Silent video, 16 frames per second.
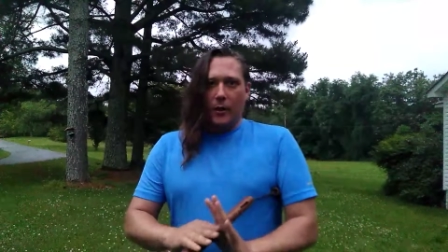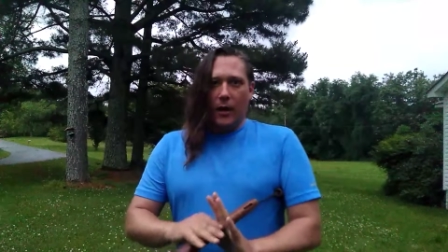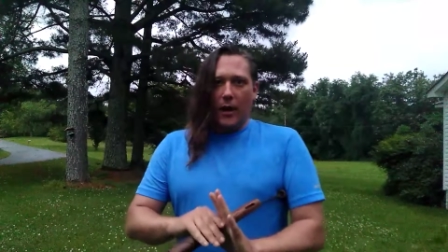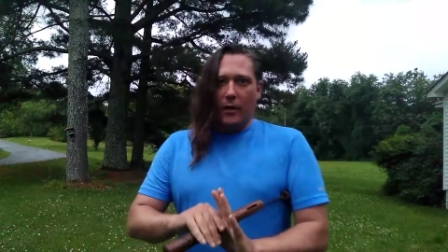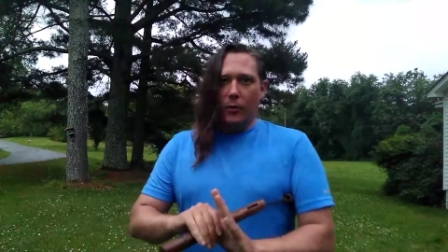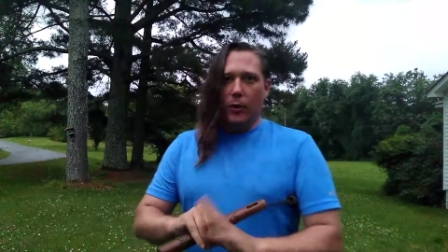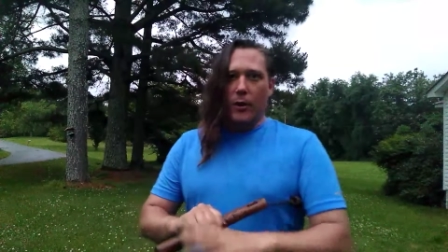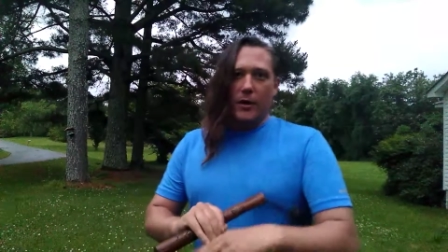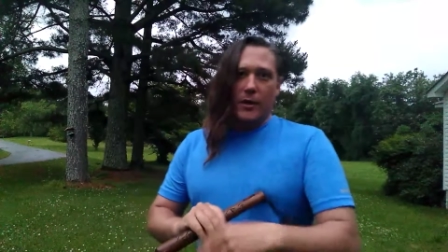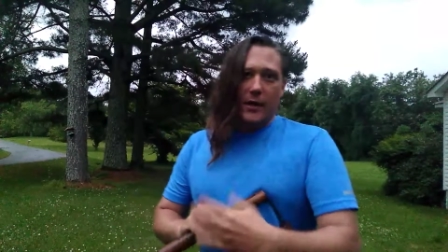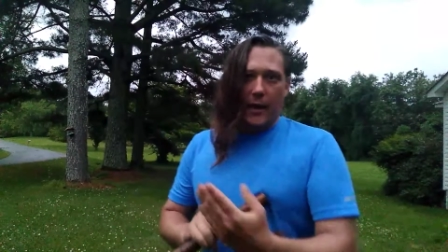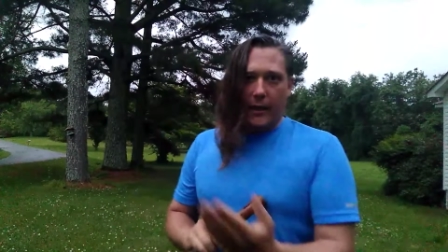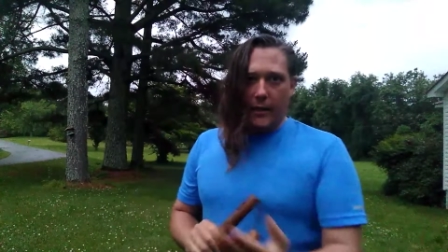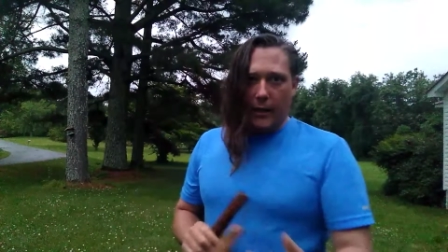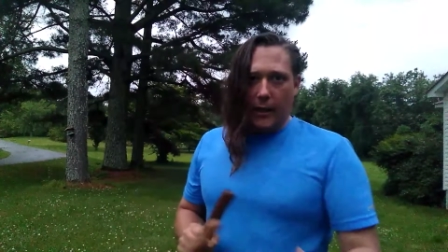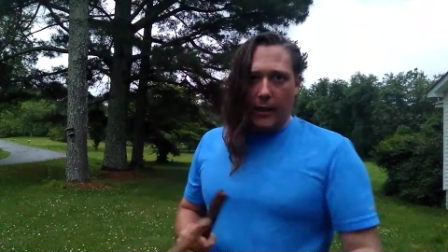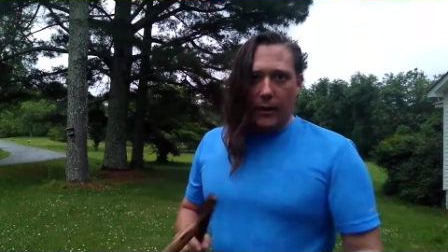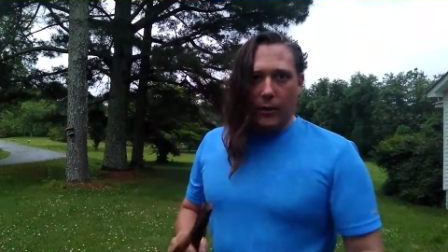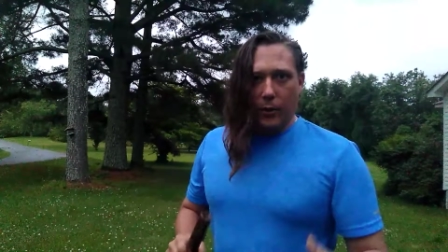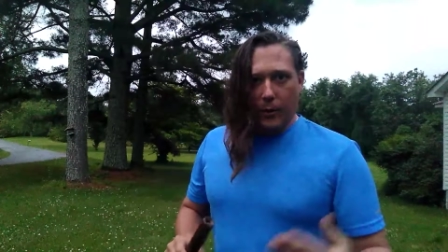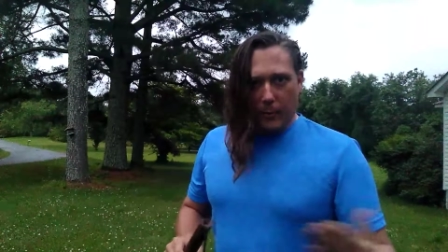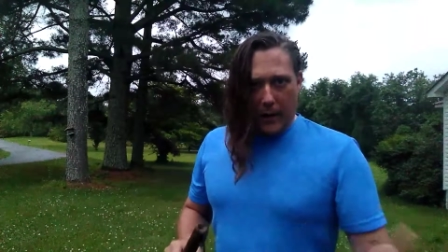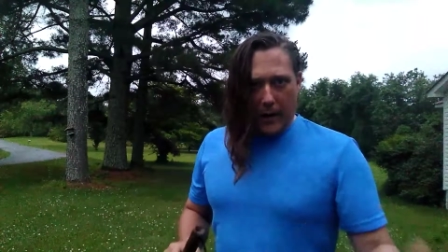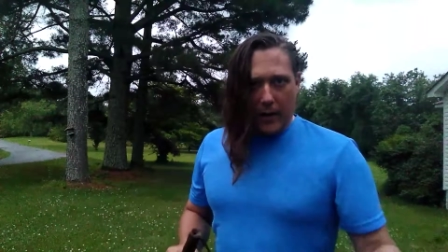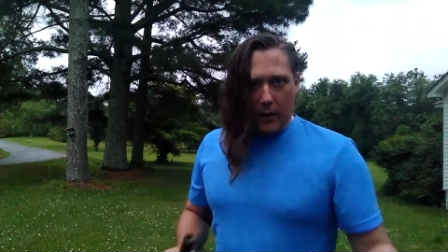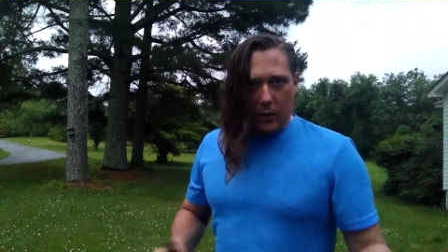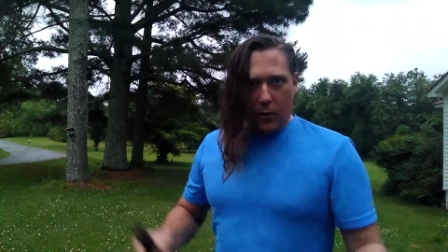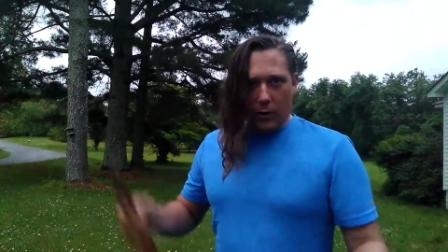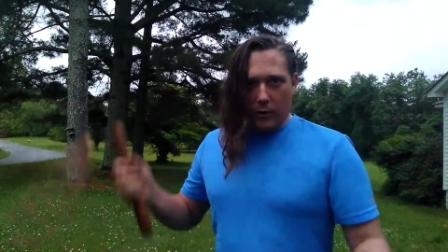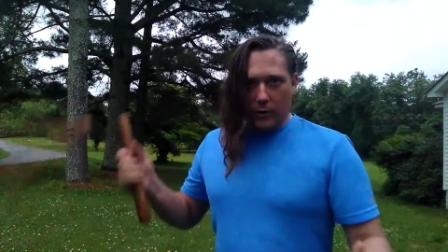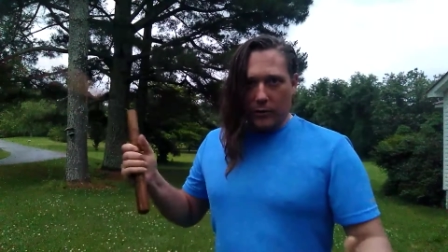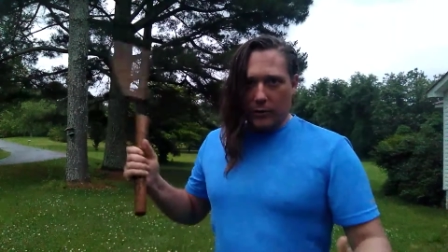and you learn a technique, you can make it
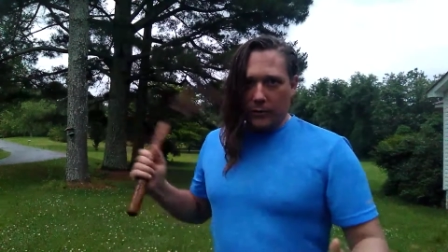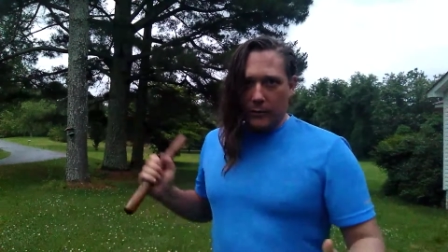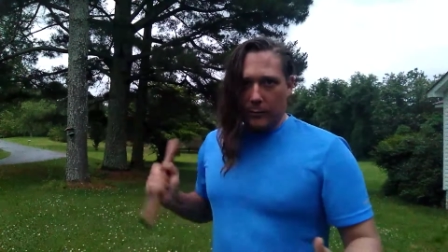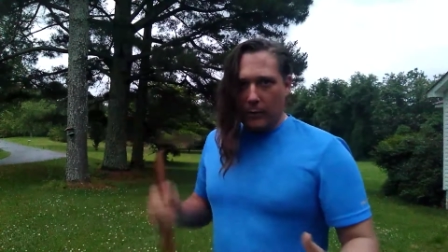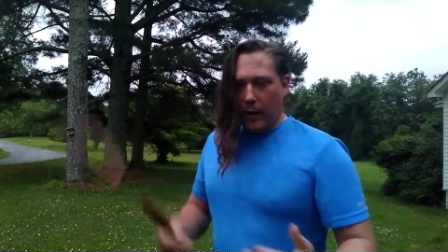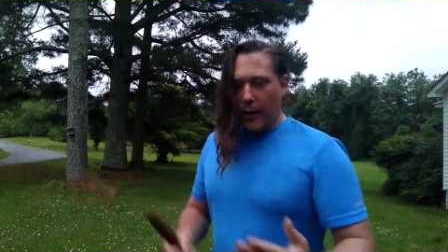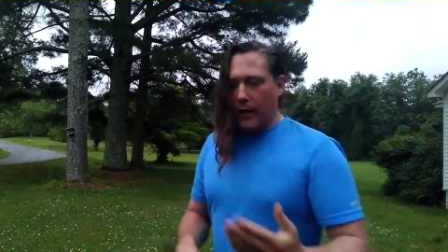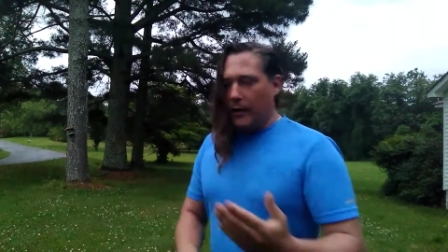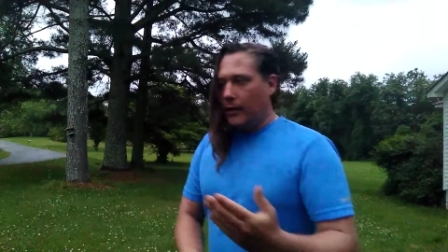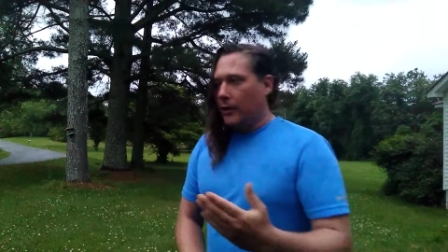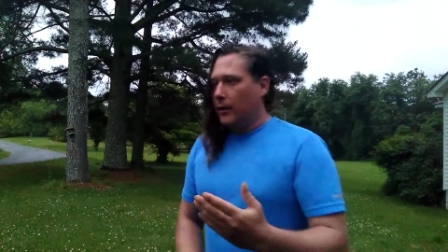yours, right?